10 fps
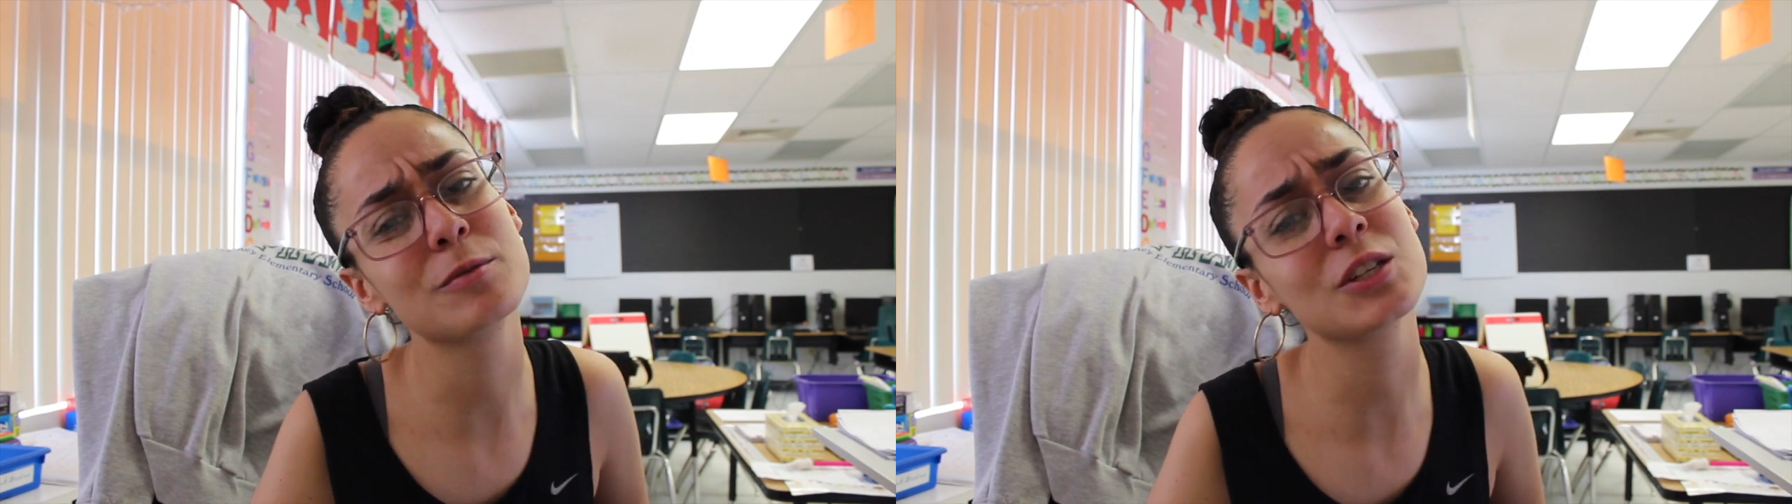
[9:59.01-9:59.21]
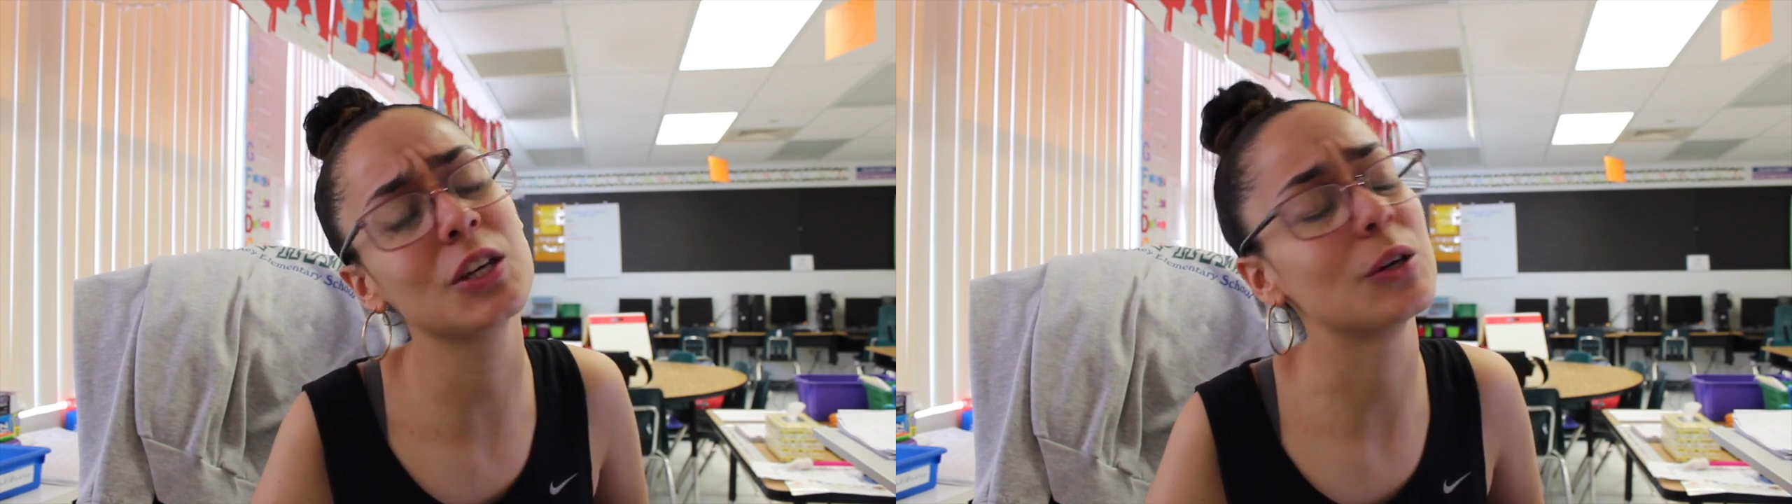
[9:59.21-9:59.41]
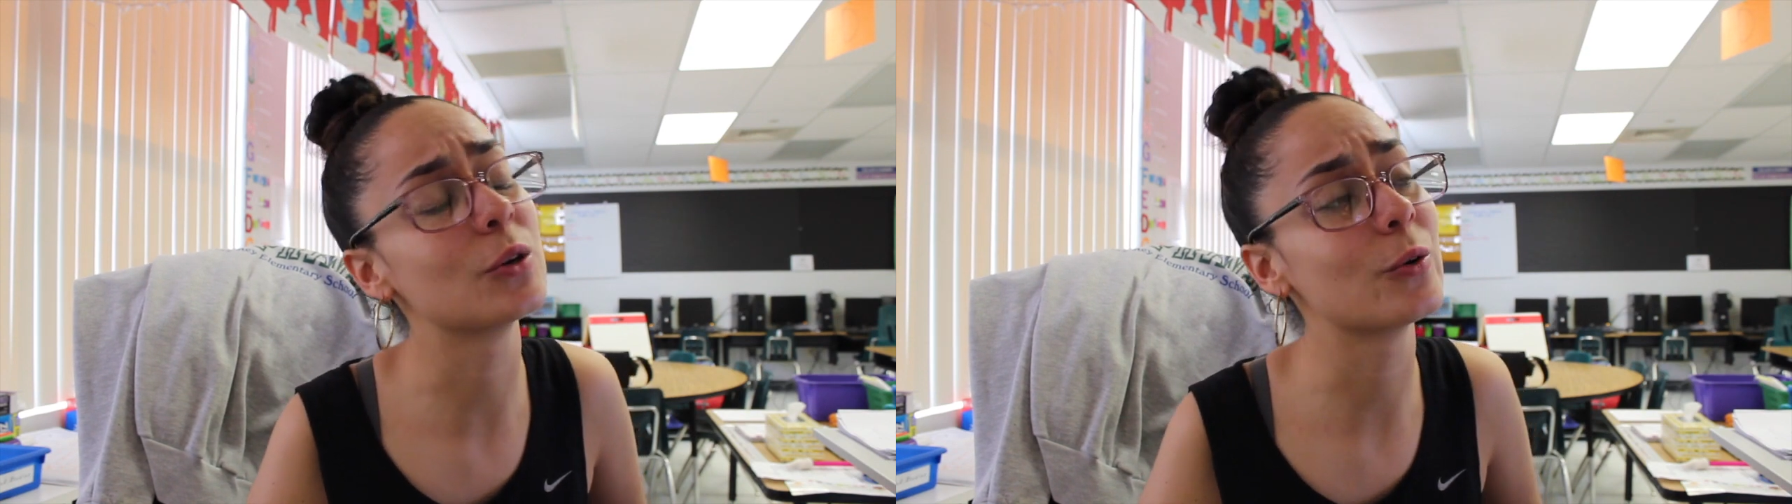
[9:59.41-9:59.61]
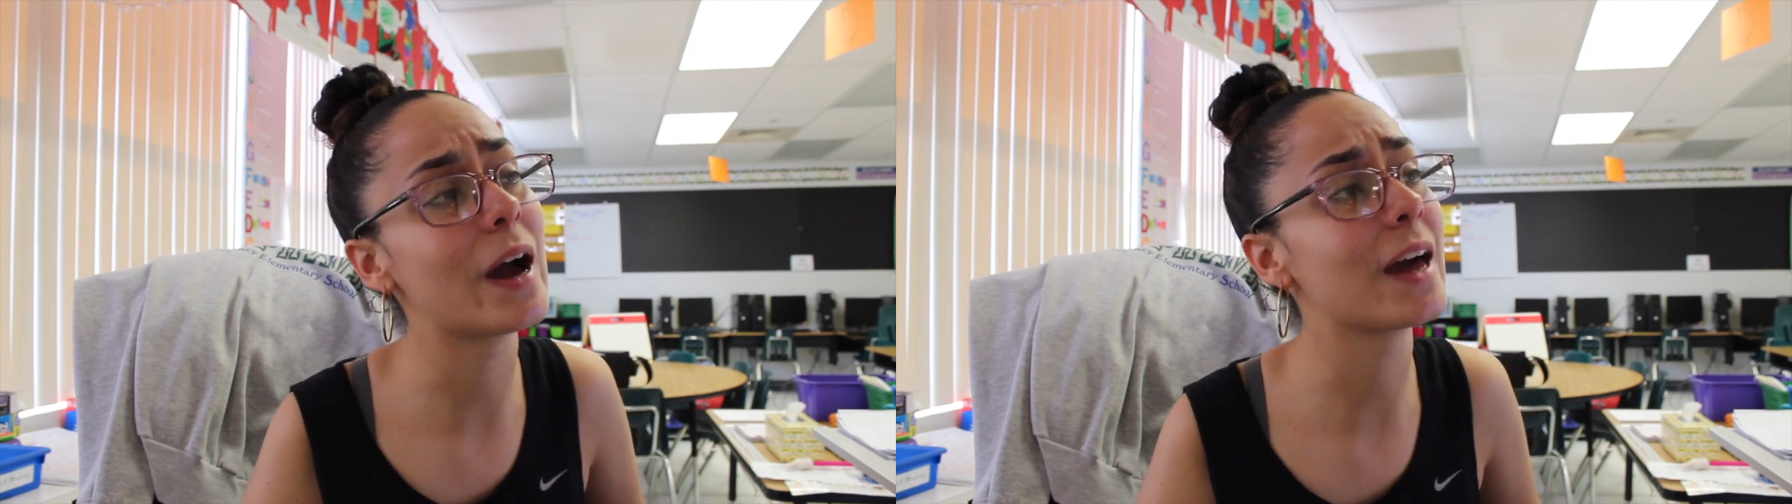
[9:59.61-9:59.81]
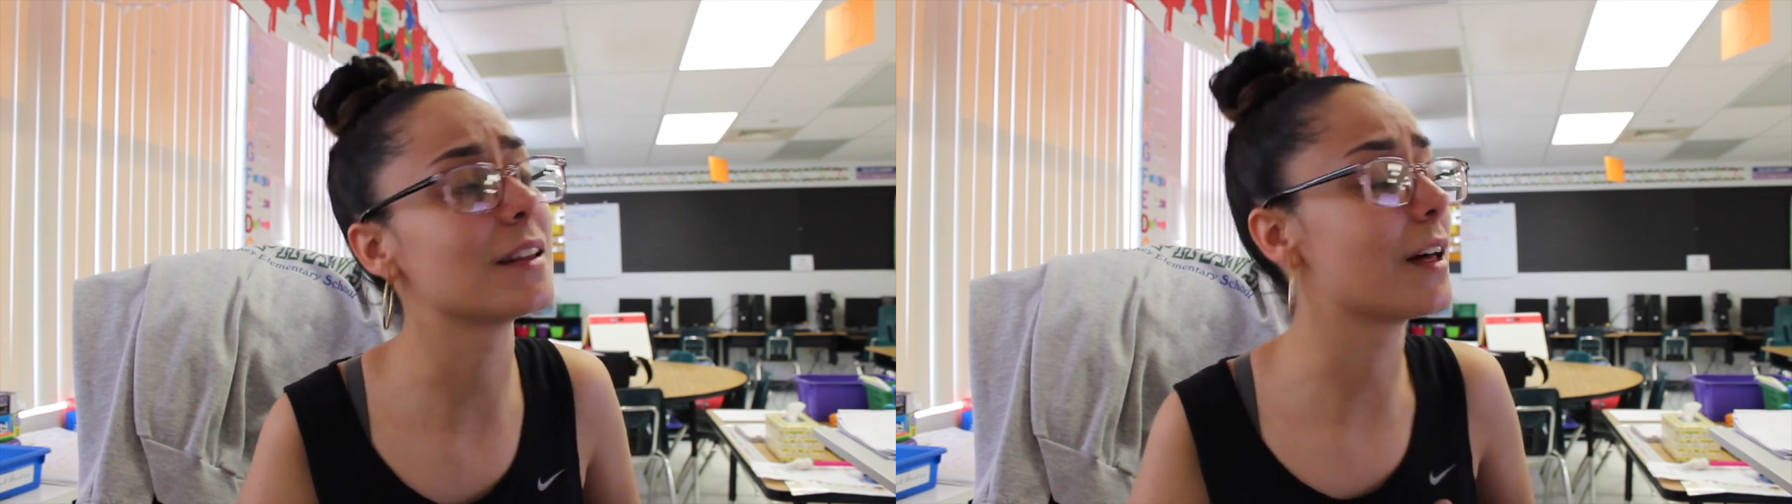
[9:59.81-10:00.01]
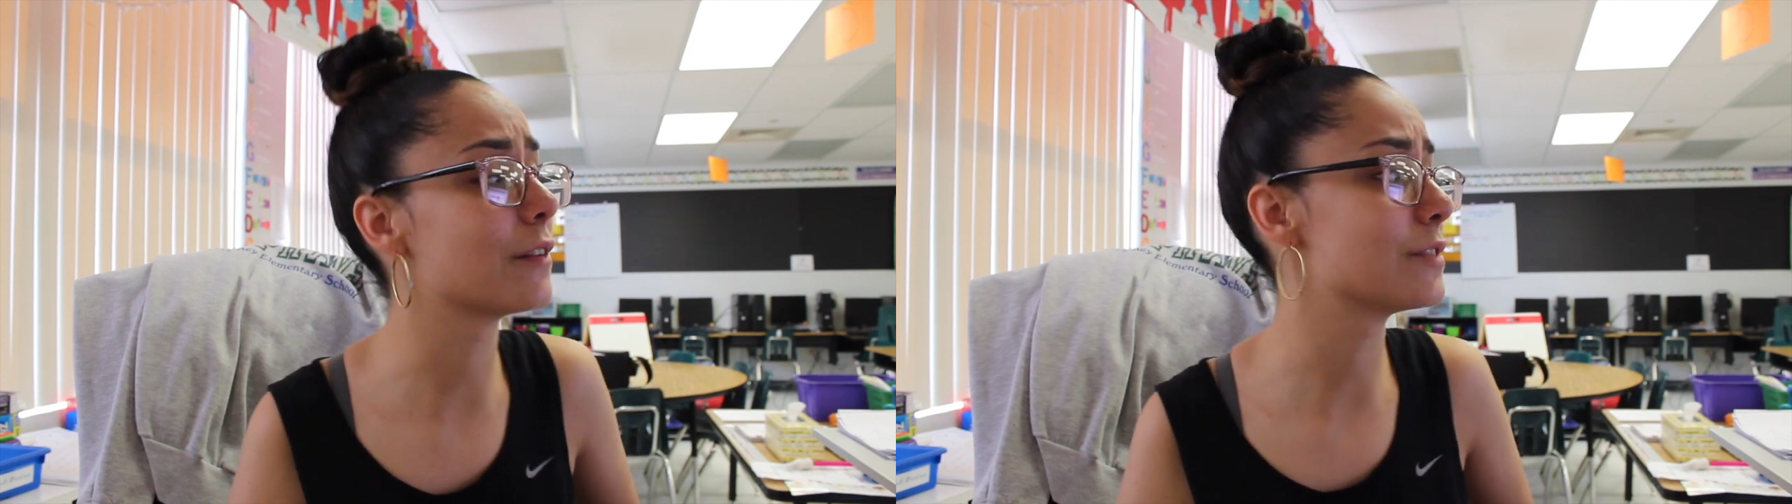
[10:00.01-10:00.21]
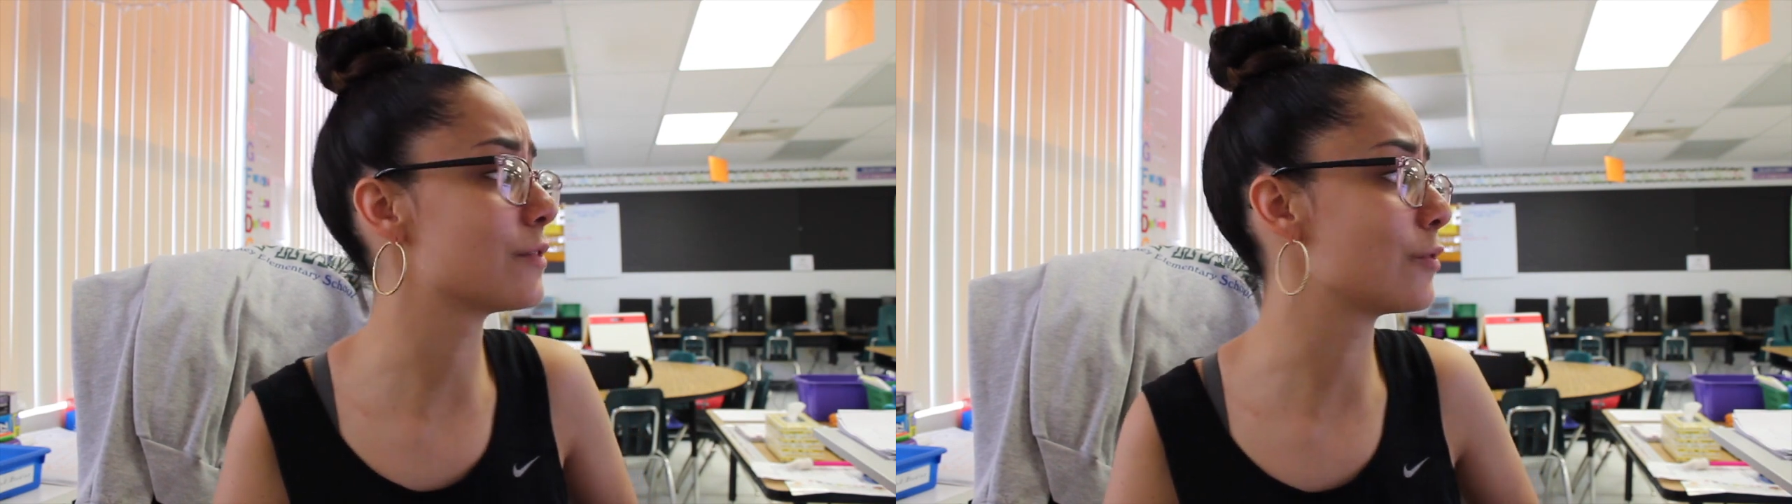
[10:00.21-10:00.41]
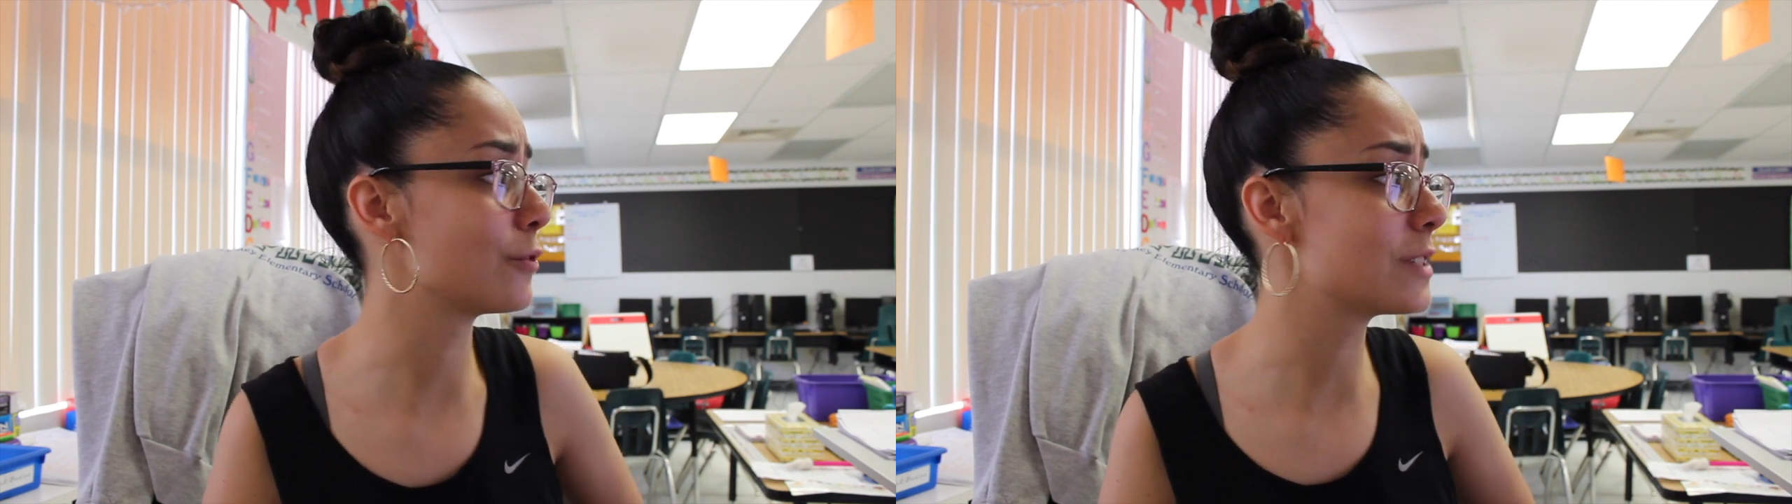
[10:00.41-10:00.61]
It was cute. I had a lot of
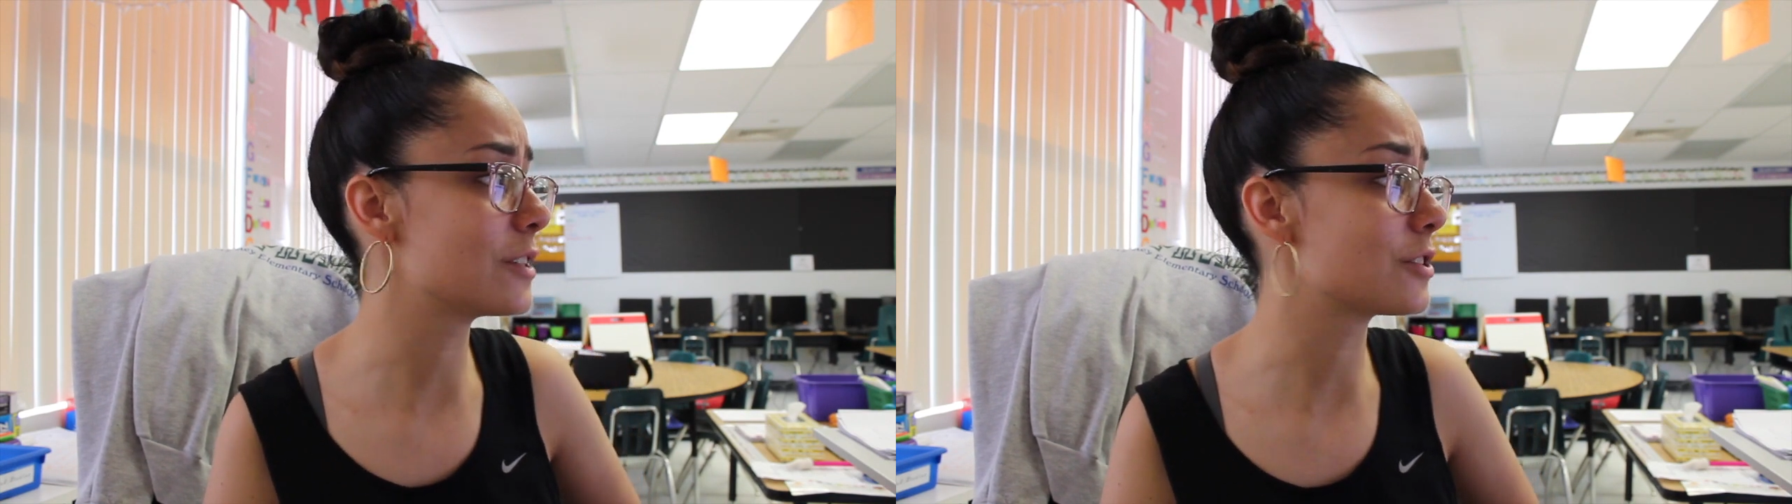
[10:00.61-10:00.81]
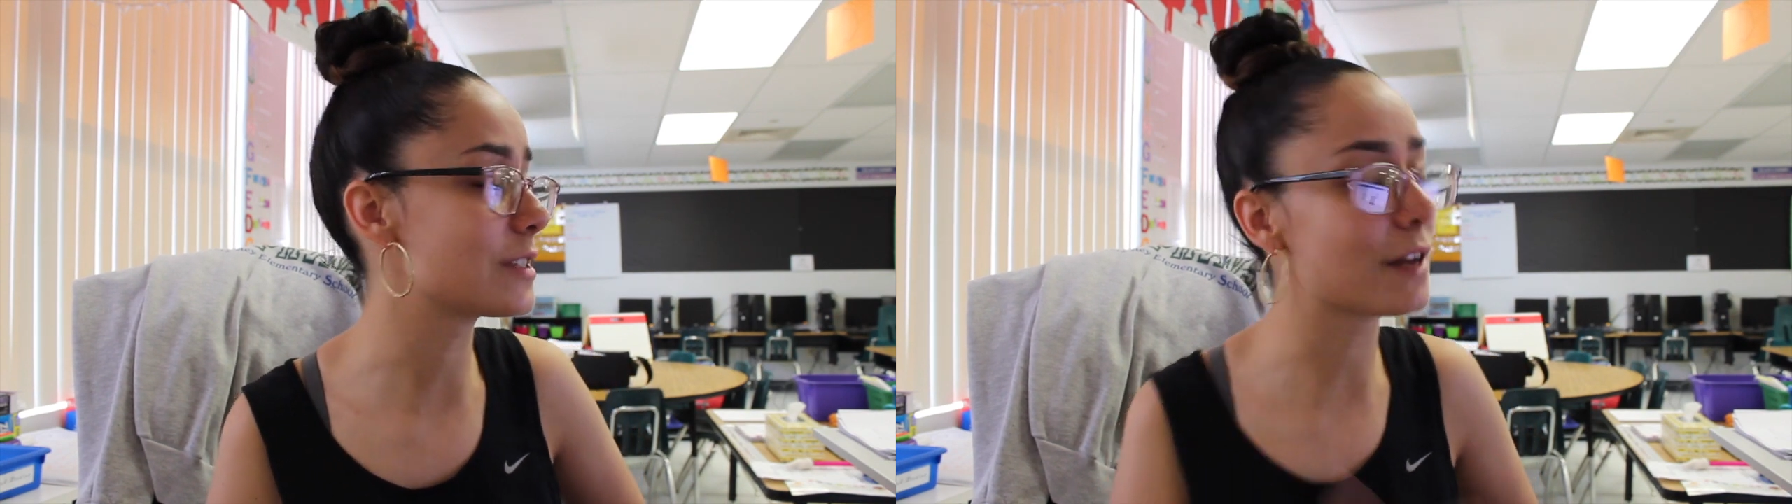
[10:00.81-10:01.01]
different rotations.